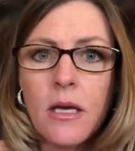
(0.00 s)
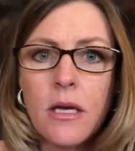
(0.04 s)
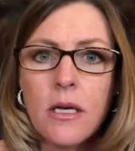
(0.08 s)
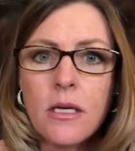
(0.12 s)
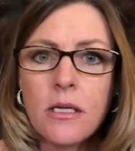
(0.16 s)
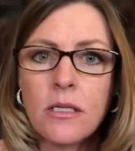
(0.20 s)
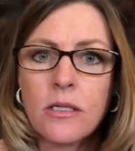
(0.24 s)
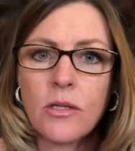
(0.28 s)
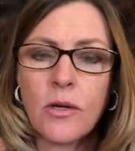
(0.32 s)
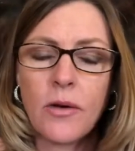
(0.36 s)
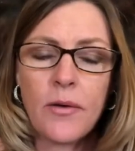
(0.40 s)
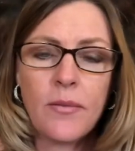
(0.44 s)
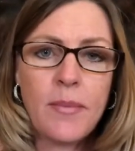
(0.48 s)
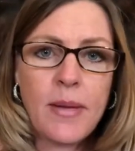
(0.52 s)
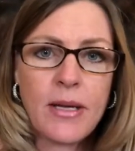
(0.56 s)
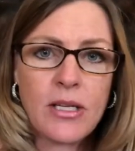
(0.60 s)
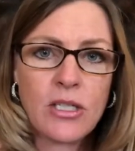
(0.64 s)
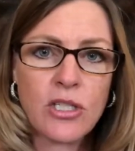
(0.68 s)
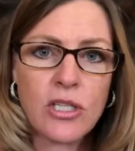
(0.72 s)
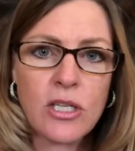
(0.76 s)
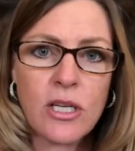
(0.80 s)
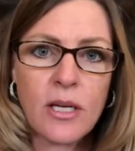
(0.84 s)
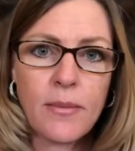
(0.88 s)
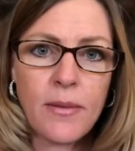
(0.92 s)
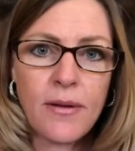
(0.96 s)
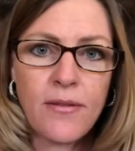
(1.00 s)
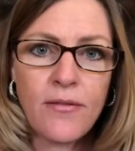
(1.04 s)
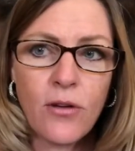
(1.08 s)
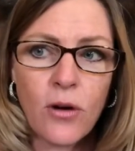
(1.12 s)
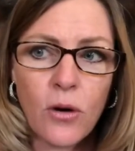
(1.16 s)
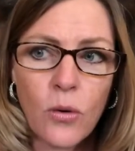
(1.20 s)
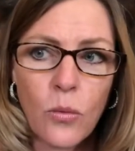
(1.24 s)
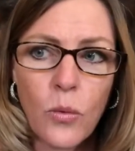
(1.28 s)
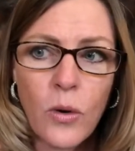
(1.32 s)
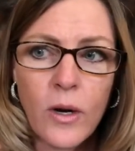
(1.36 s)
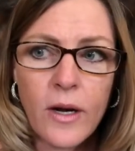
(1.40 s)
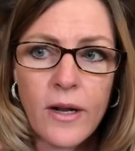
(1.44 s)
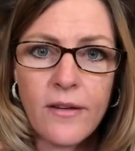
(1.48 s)
so I mentioned it before.
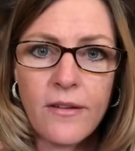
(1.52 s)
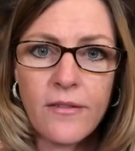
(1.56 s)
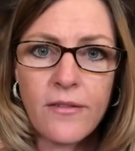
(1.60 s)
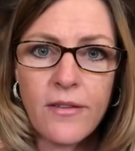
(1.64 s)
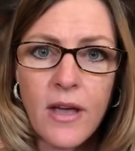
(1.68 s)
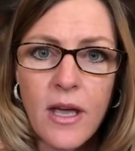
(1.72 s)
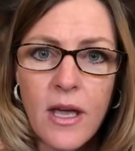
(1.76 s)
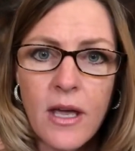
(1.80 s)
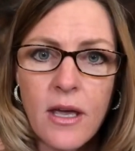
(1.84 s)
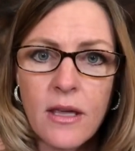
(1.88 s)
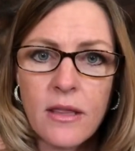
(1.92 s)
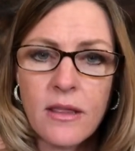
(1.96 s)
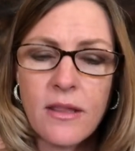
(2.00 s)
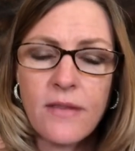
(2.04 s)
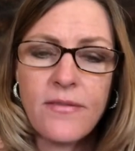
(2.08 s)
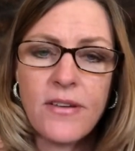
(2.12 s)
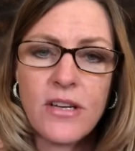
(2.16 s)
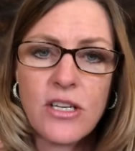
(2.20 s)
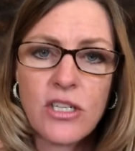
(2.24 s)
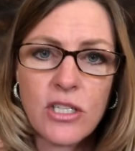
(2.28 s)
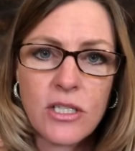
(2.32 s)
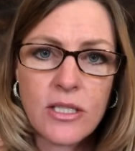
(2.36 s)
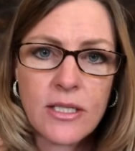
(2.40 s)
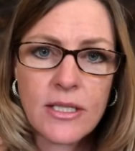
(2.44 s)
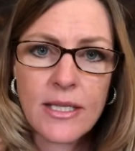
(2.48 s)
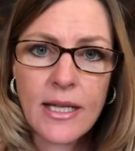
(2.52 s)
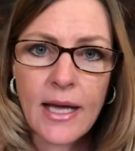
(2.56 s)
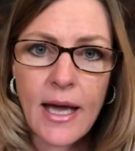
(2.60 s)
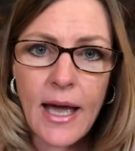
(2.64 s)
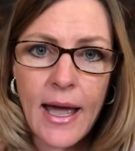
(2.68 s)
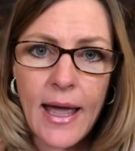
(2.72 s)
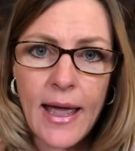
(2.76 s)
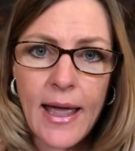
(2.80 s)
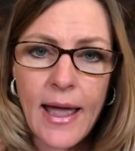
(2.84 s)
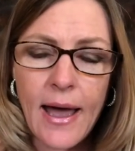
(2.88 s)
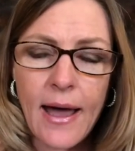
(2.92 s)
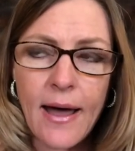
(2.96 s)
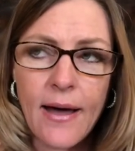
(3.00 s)
One of the visions that
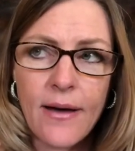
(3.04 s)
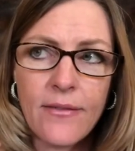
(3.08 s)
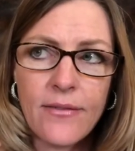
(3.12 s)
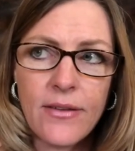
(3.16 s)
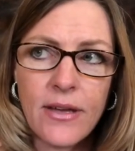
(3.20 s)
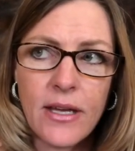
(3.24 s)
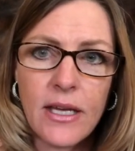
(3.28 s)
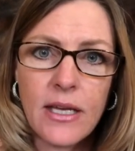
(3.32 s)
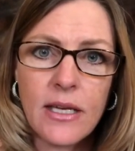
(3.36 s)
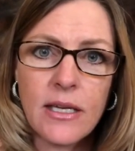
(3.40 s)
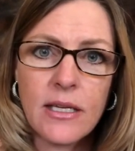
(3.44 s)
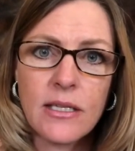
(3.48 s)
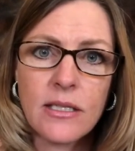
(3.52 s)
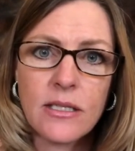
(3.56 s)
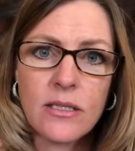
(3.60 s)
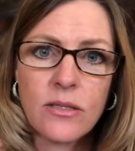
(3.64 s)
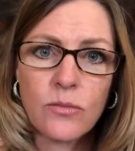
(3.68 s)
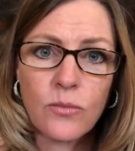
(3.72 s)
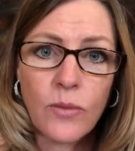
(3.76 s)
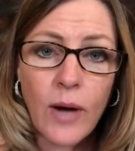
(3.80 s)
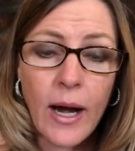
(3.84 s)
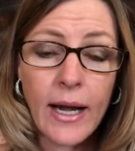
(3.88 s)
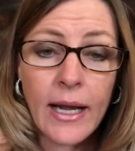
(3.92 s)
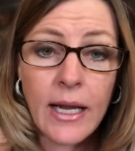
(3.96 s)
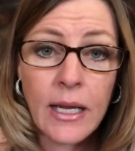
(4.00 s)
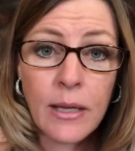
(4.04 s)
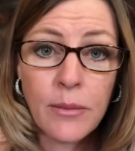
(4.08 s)
I have is writing